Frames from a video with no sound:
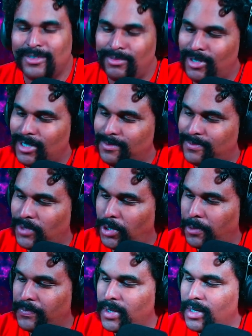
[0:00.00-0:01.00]
What? Oh.
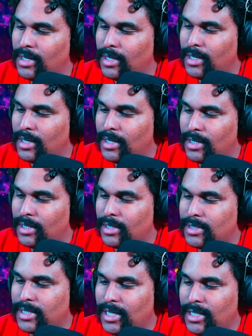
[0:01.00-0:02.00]

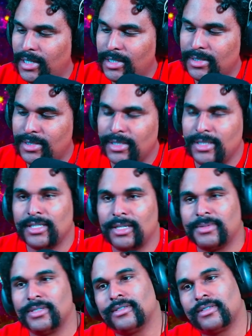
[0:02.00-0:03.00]
His hand landed in a sticky
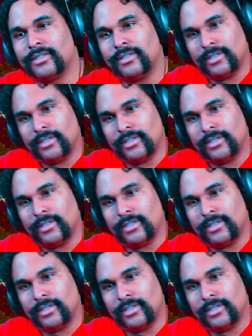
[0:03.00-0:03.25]
substance.